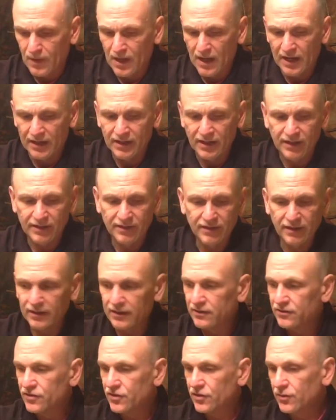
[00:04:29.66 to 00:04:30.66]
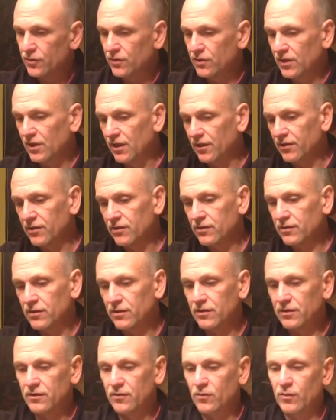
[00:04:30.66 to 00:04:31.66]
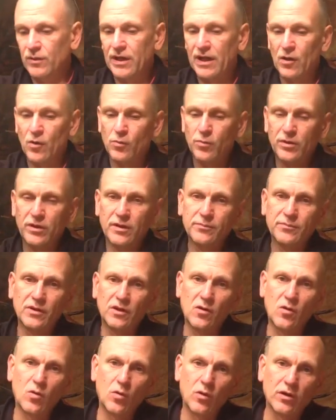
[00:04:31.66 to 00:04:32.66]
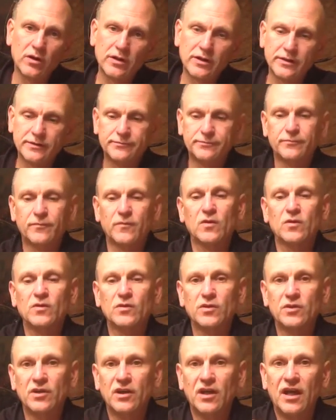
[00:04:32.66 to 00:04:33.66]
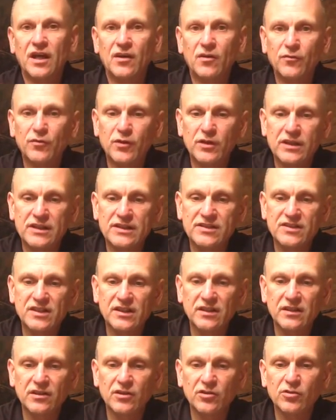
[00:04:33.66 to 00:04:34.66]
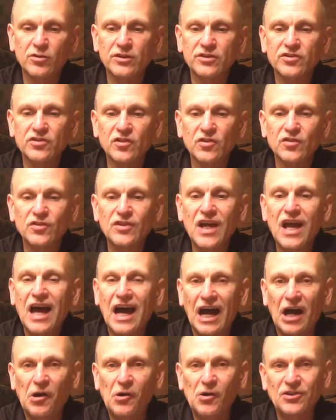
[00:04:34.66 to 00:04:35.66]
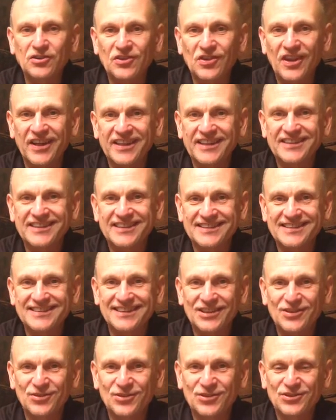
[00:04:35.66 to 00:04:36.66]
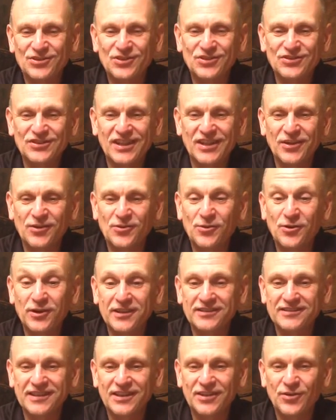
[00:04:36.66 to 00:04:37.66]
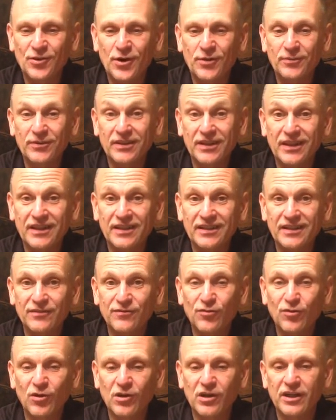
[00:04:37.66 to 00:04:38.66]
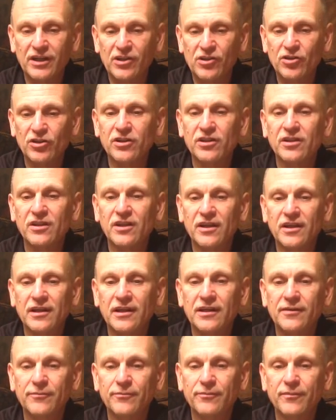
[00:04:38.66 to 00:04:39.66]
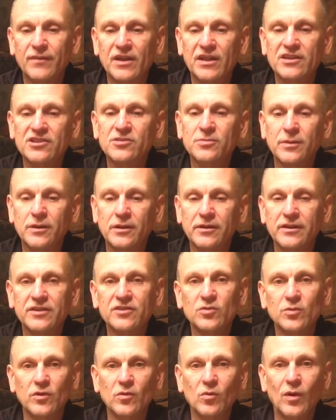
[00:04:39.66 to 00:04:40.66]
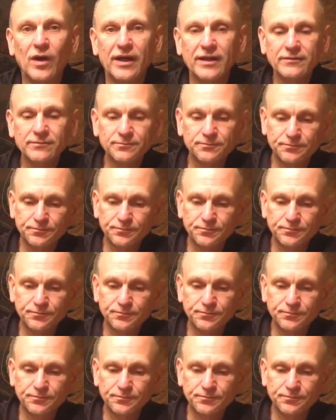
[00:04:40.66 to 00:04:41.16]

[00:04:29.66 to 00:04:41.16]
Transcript: I, I think too the other when I opened up the cork, you'll I don't know if you can see the crystals. I always like to see crystals on a cork because I know I'm in for a good um, experience with wine.